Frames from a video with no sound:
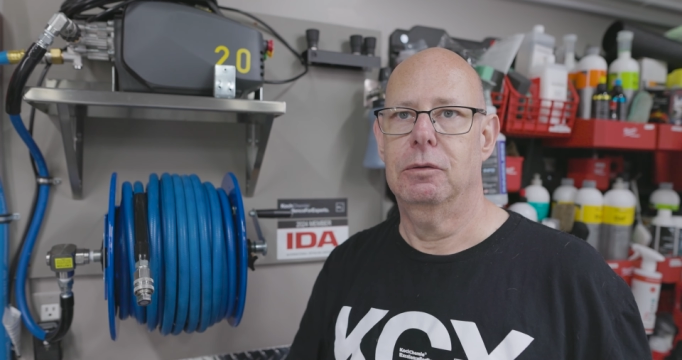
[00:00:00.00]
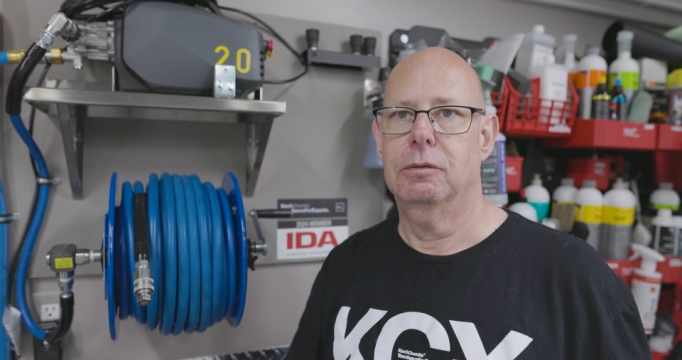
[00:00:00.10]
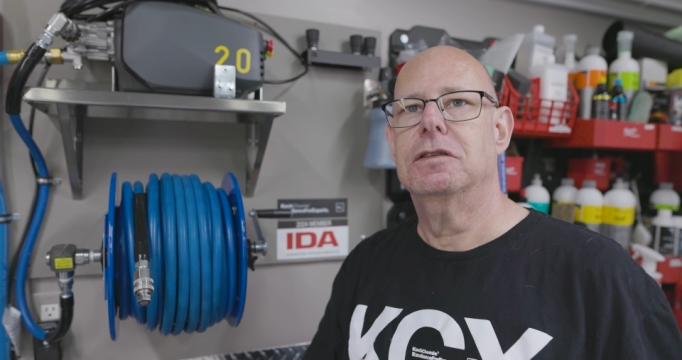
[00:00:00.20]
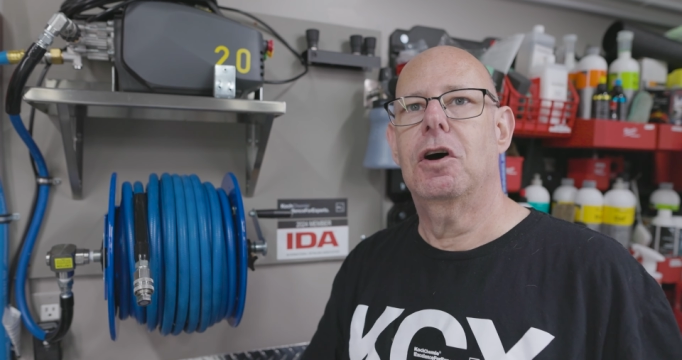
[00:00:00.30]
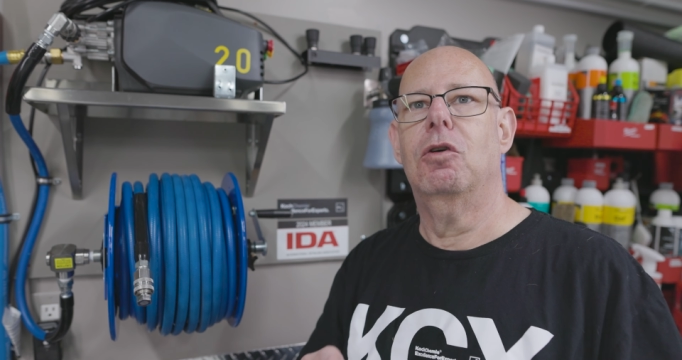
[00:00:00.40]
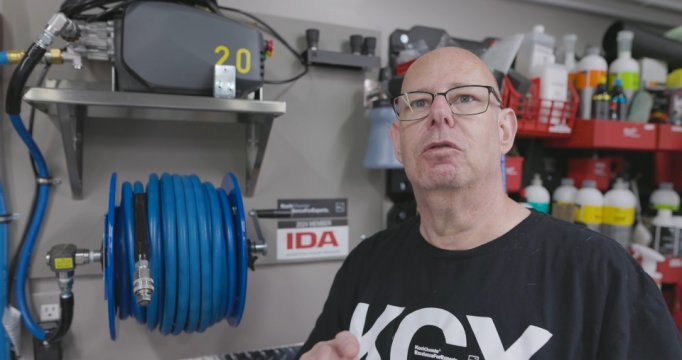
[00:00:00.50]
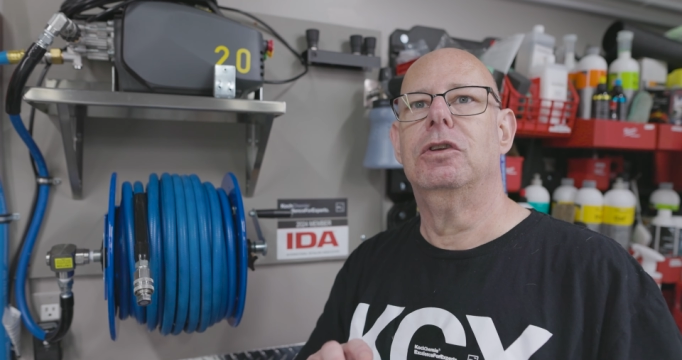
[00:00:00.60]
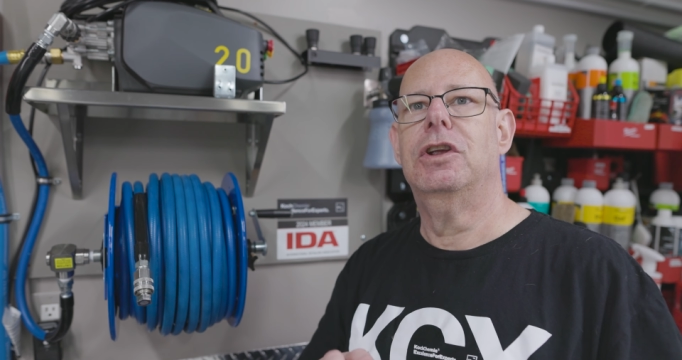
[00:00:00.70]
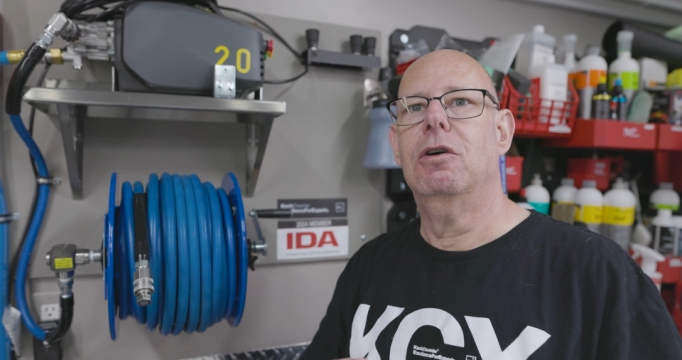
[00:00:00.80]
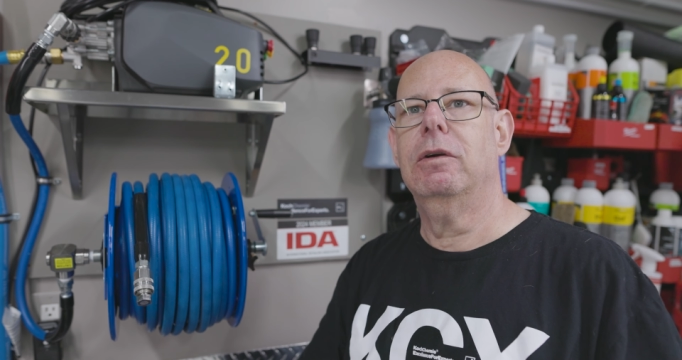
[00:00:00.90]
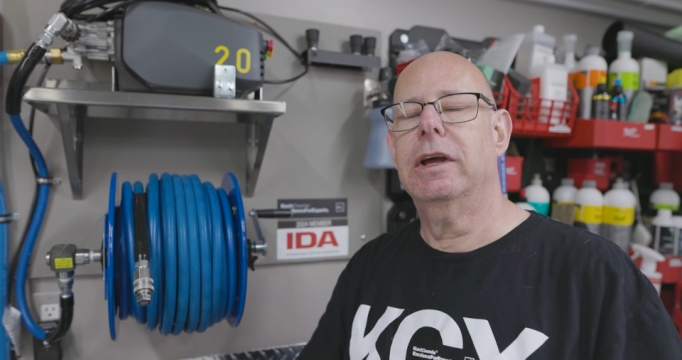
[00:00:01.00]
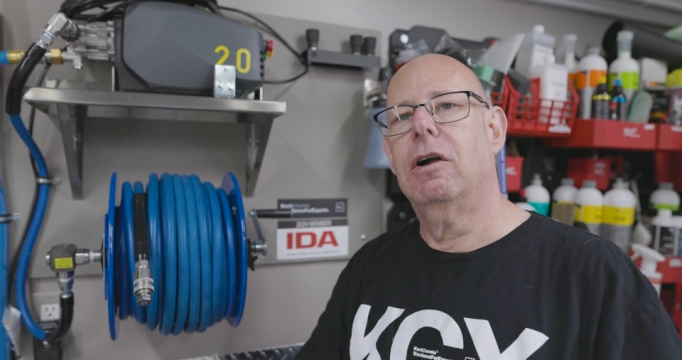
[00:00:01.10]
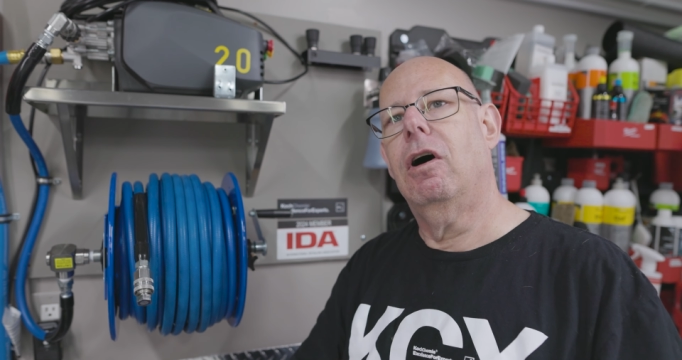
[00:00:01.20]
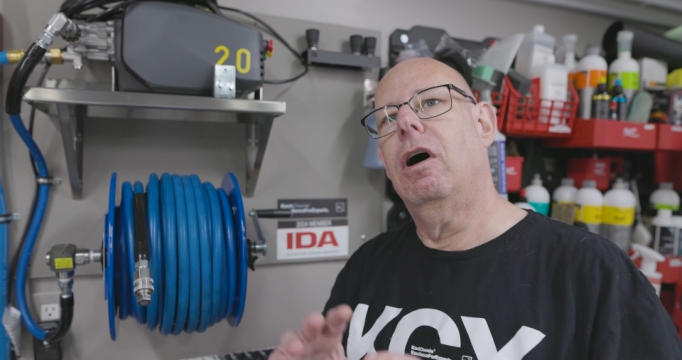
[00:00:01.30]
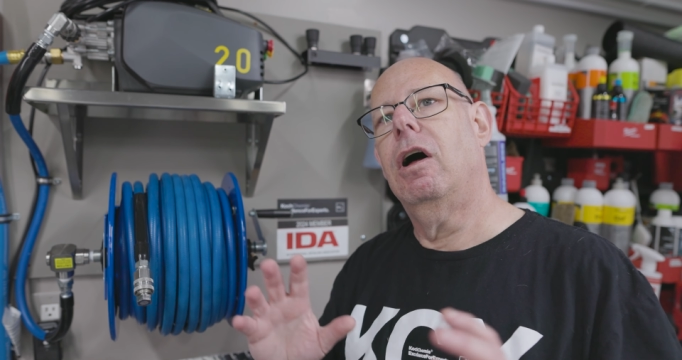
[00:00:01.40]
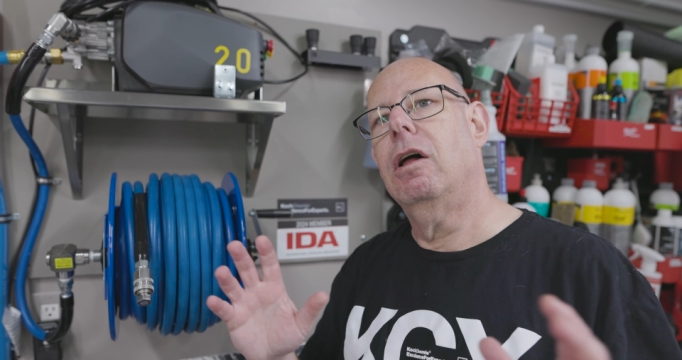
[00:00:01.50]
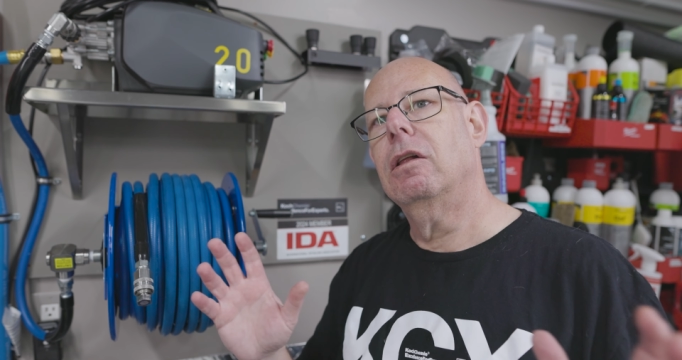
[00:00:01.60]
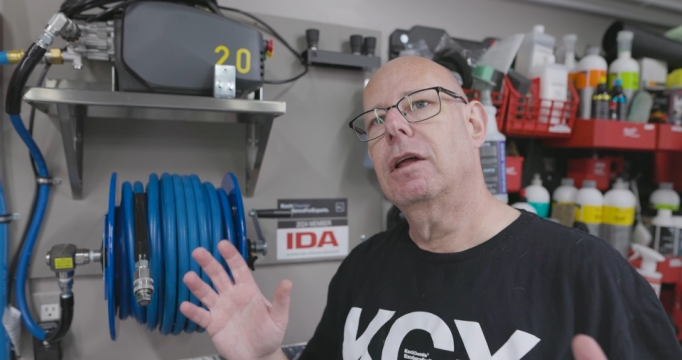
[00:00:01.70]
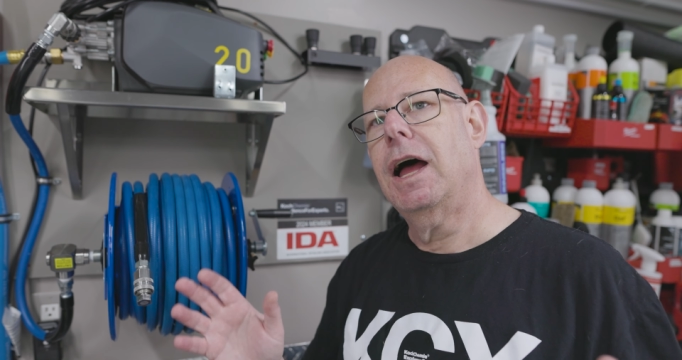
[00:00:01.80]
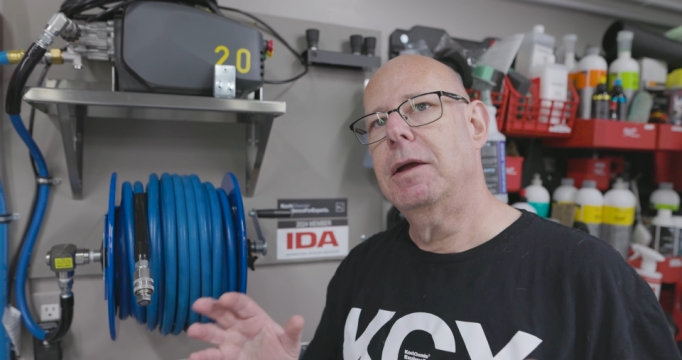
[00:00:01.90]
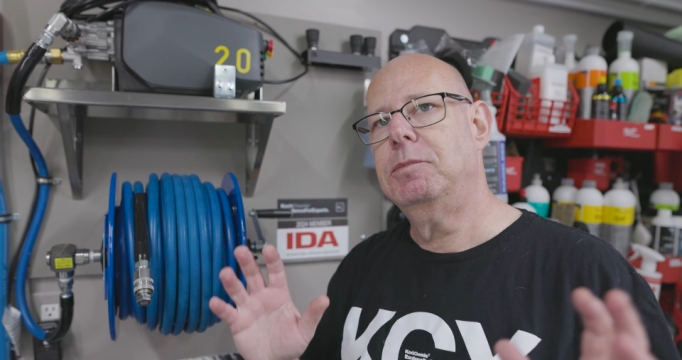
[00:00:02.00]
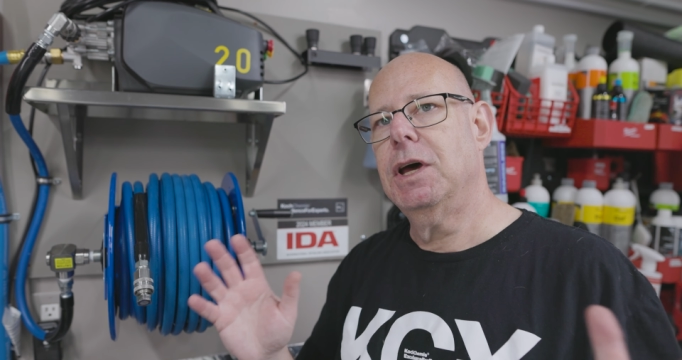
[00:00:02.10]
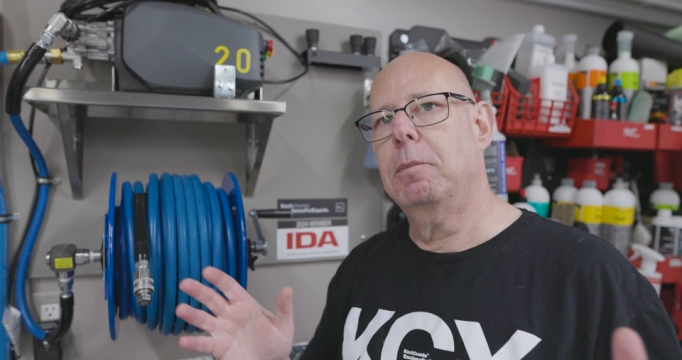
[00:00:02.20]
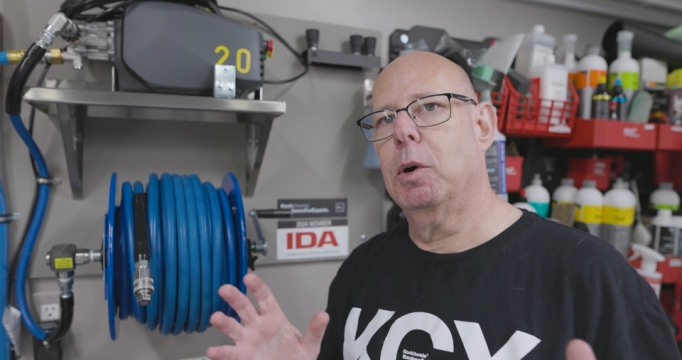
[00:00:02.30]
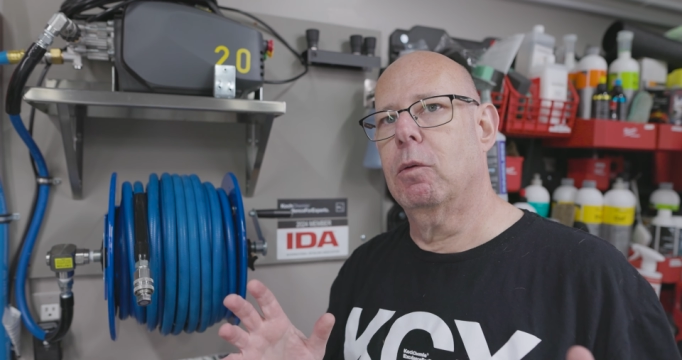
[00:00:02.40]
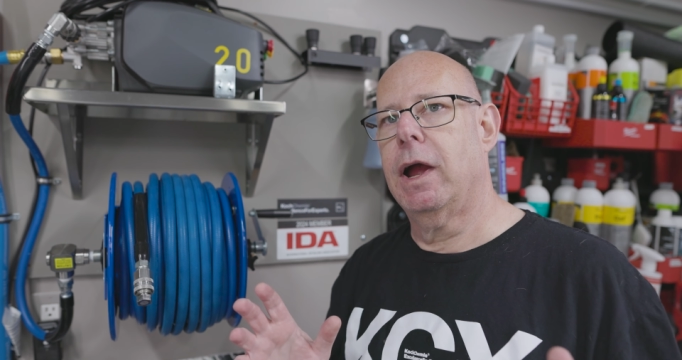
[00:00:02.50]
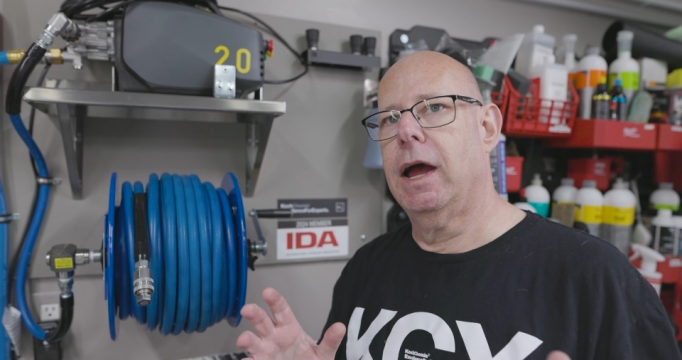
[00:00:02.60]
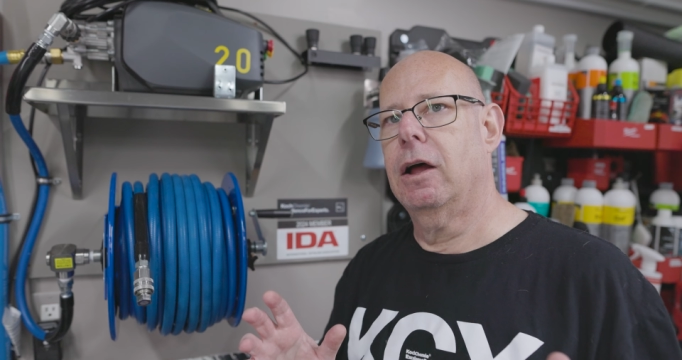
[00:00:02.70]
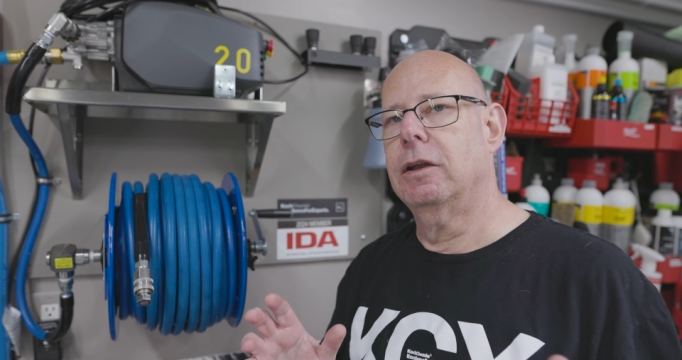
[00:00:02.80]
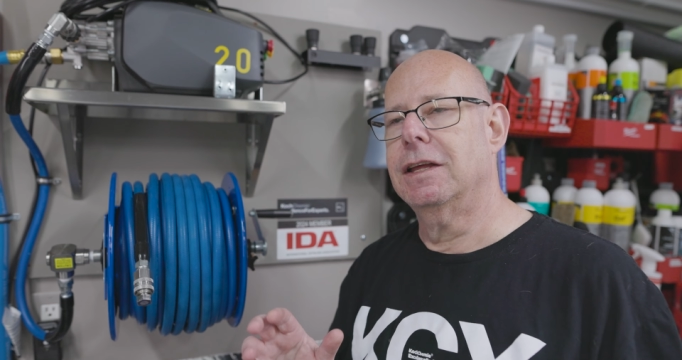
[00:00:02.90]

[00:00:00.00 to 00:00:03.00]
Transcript: So don't get all hyped up around,